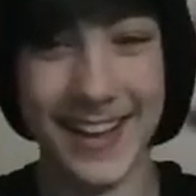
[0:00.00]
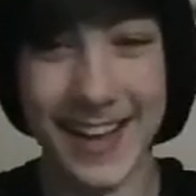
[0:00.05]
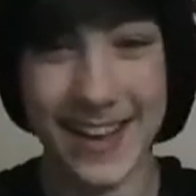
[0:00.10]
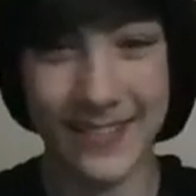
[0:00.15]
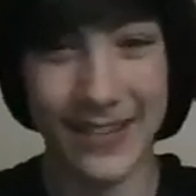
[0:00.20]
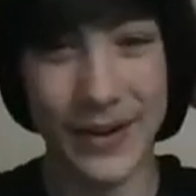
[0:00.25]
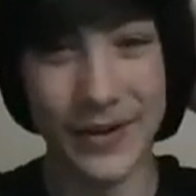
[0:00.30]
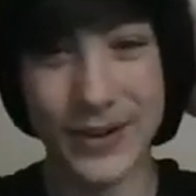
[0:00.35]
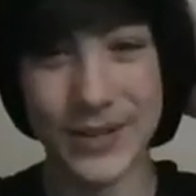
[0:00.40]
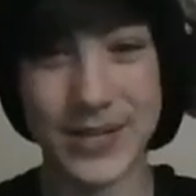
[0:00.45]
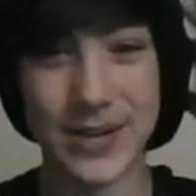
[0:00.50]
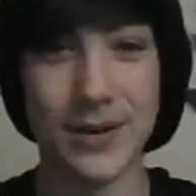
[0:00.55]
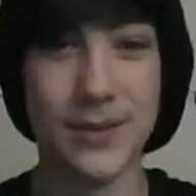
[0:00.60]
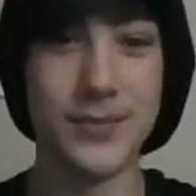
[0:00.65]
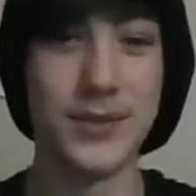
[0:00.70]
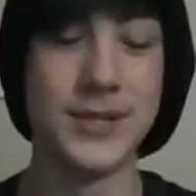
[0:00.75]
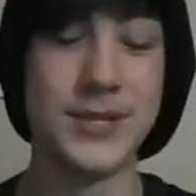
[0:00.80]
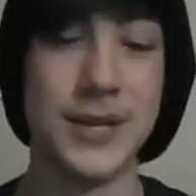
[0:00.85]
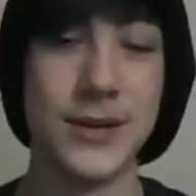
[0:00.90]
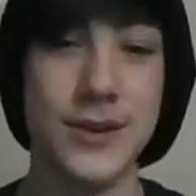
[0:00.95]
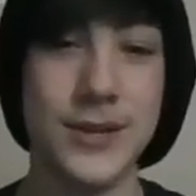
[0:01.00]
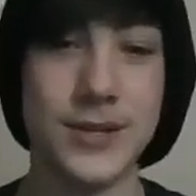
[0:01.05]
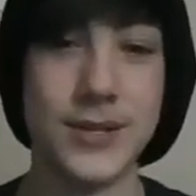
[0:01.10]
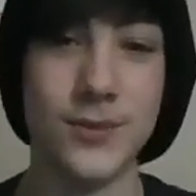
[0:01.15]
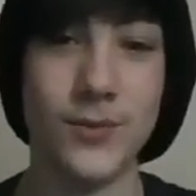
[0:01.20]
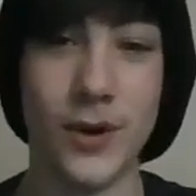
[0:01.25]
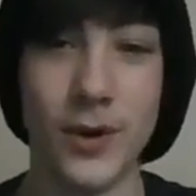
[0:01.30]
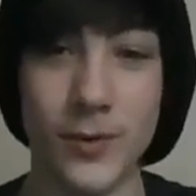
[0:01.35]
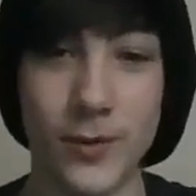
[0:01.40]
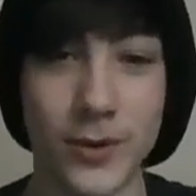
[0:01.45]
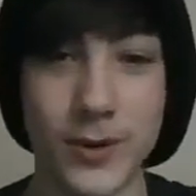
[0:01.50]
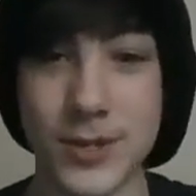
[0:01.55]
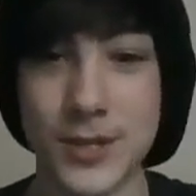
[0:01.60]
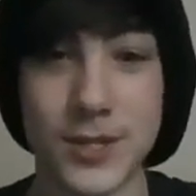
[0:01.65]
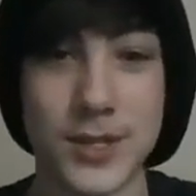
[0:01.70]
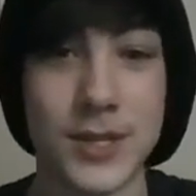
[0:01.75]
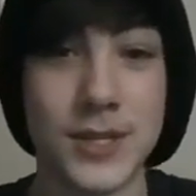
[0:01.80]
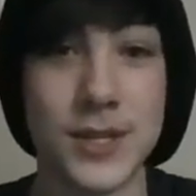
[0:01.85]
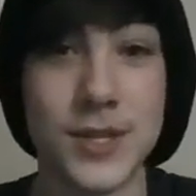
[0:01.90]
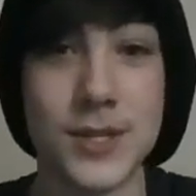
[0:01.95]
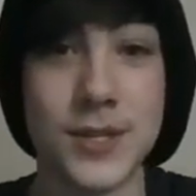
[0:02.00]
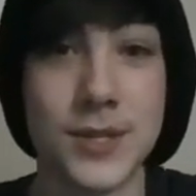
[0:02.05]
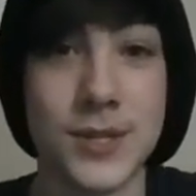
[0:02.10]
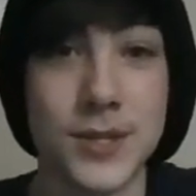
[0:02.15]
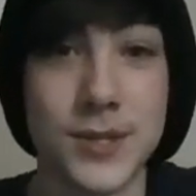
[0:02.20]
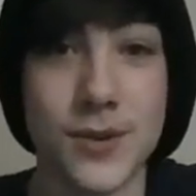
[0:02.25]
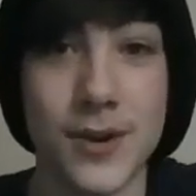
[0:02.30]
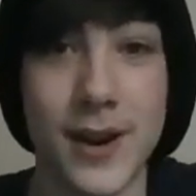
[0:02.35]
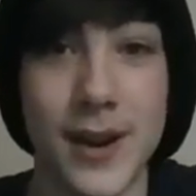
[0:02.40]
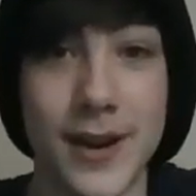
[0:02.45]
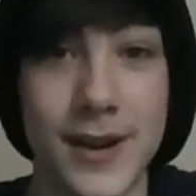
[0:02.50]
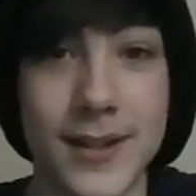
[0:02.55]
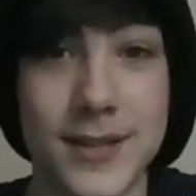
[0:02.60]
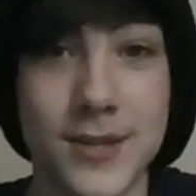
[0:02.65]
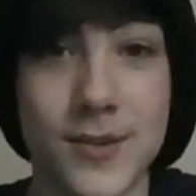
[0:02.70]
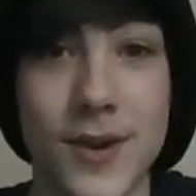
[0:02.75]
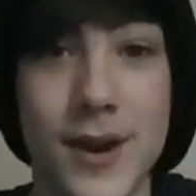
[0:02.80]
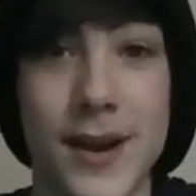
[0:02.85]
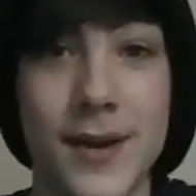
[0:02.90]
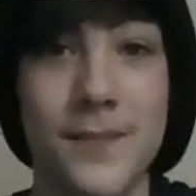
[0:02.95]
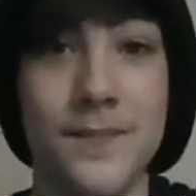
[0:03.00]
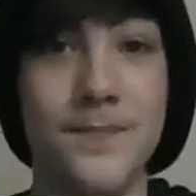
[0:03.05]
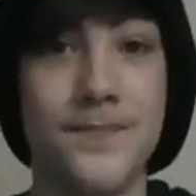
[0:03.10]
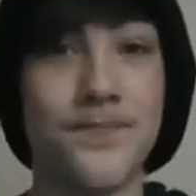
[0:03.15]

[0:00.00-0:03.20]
hard to sum up the series in one word. It's great. It's great.